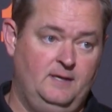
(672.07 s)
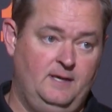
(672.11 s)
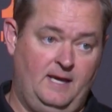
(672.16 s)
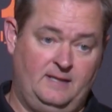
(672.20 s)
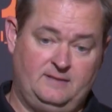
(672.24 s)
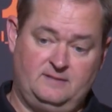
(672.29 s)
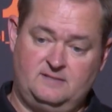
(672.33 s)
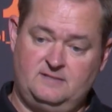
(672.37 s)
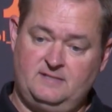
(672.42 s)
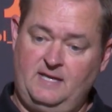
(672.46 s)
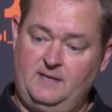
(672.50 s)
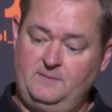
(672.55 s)
At
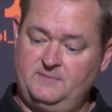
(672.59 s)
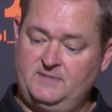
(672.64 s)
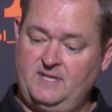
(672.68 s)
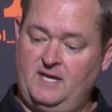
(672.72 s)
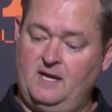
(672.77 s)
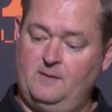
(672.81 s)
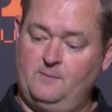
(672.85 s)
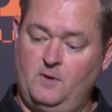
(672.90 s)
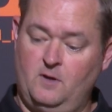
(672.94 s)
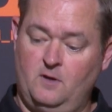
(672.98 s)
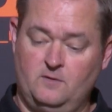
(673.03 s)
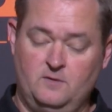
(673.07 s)
the same
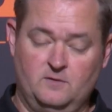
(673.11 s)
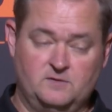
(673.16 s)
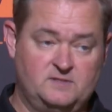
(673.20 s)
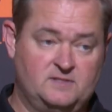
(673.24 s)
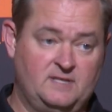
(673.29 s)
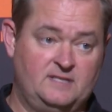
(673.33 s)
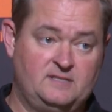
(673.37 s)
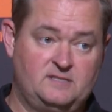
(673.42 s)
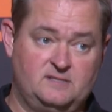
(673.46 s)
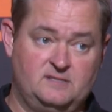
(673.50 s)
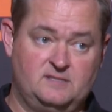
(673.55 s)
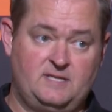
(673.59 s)
time, all those
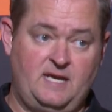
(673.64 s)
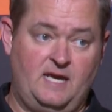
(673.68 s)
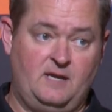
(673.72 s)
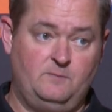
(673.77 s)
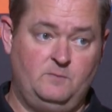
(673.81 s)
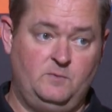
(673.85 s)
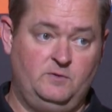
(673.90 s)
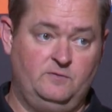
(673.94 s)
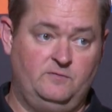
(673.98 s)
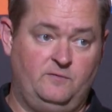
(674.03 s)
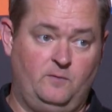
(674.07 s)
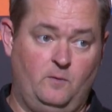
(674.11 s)
lessons got to
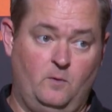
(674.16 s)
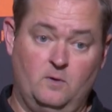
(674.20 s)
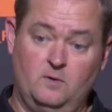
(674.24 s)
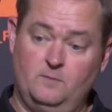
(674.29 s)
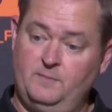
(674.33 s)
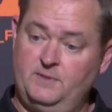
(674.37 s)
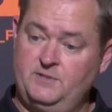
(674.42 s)
move forward,